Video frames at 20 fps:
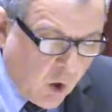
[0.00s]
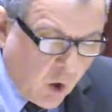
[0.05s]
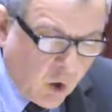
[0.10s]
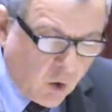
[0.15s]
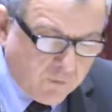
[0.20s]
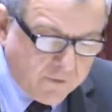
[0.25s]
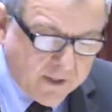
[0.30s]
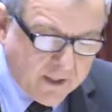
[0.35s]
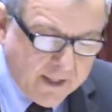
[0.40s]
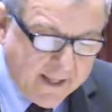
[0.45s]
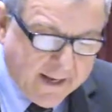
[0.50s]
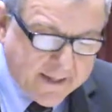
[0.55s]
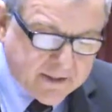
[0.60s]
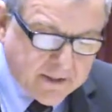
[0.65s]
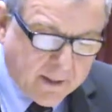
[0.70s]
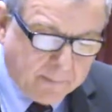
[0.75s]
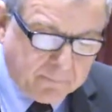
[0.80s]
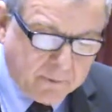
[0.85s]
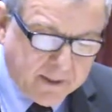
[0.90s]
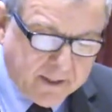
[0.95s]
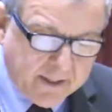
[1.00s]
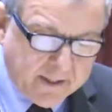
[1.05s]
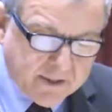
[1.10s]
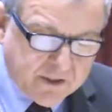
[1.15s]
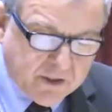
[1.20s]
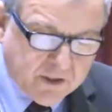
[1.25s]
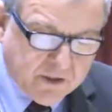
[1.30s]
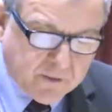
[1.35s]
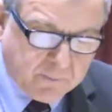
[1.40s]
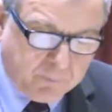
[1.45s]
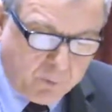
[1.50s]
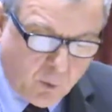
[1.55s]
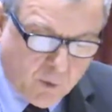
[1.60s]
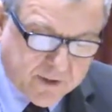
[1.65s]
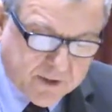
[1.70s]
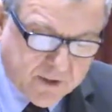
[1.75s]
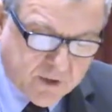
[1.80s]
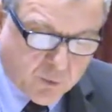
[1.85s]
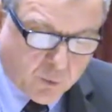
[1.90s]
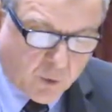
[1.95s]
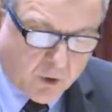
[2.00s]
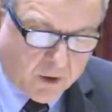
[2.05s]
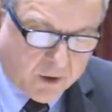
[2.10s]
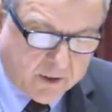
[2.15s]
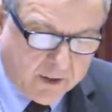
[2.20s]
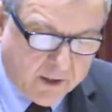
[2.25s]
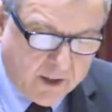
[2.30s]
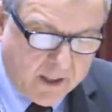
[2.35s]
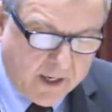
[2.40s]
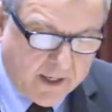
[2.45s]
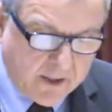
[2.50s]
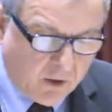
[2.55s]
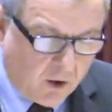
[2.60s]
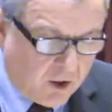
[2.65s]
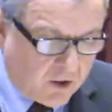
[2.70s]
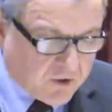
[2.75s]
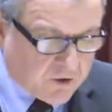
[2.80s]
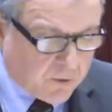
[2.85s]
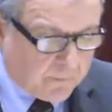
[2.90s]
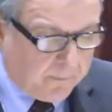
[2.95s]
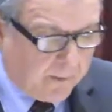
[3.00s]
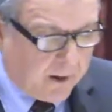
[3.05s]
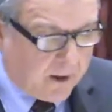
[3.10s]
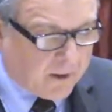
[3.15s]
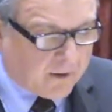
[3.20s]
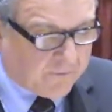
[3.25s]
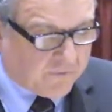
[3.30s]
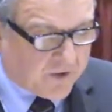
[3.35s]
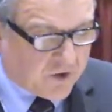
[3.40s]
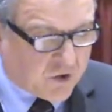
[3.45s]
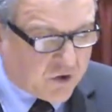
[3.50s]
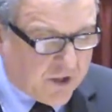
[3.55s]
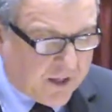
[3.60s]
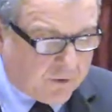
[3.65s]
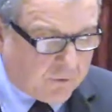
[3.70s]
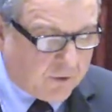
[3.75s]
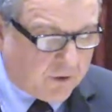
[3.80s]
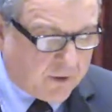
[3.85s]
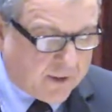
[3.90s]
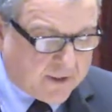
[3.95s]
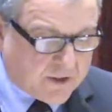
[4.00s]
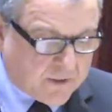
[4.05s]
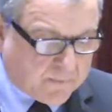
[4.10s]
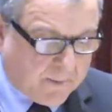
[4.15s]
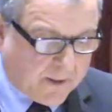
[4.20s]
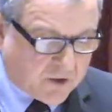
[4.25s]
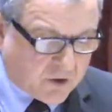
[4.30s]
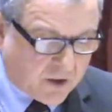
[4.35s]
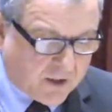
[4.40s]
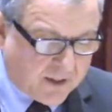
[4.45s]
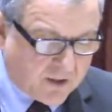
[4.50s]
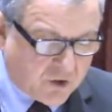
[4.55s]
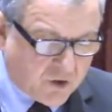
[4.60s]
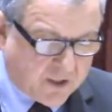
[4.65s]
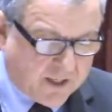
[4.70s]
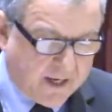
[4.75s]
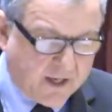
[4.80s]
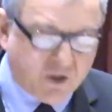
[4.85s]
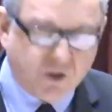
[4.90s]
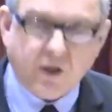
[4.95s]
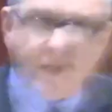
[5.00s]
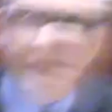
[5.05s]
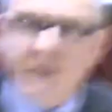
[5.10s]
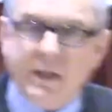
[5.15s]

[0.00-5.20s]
Over the last couple of years to support this work, and also part of the general and special education